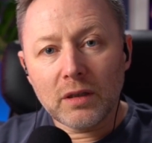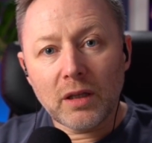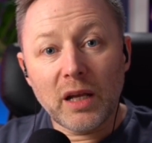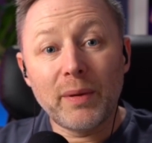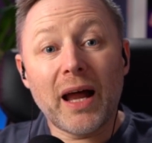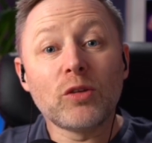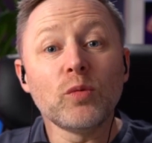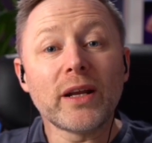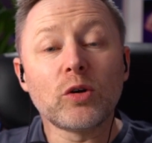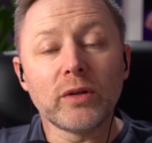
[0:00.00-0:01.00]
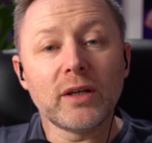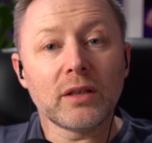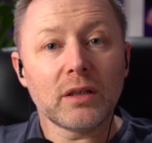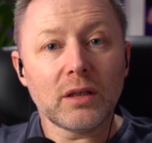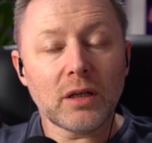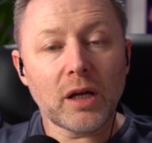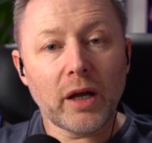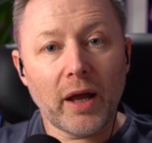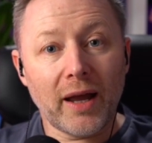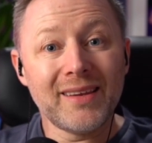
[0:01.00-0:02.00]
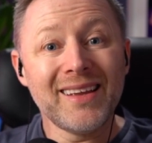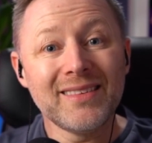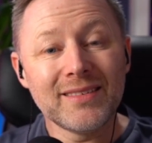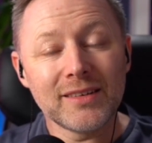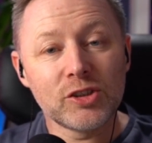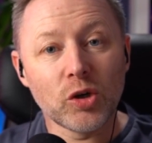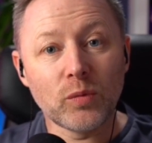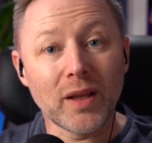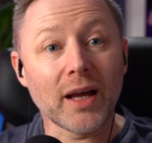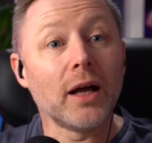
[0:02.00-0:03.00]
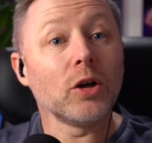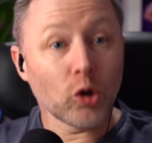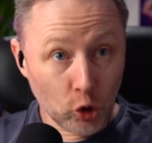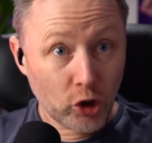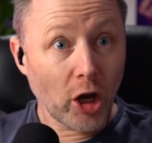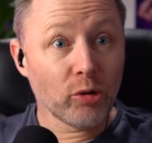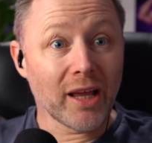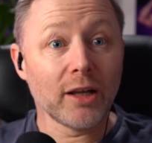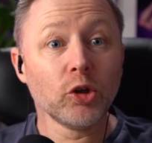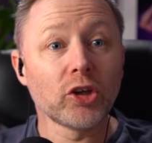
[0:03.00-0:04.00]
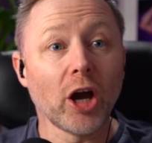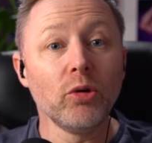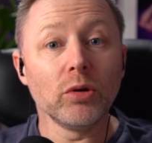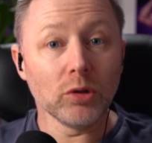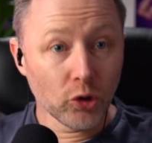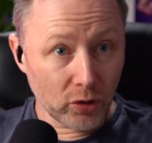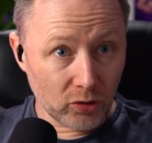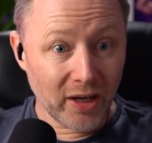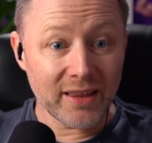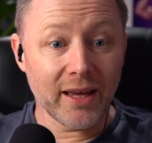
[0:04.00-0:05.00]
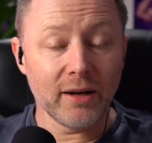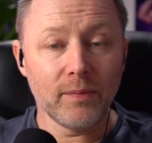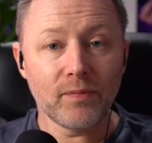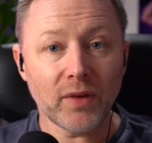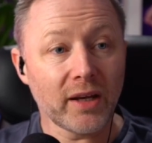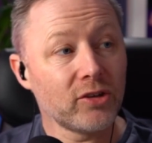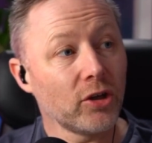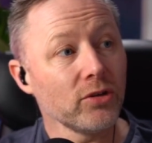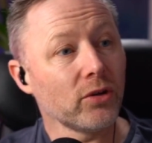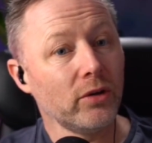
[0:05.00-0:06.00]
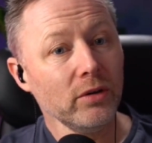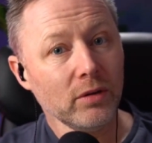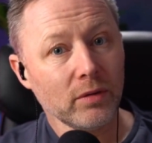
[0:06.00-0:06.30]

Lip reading: he went, I don't want to go there. And then John went like, look out there, look out, look right there. And he turned around.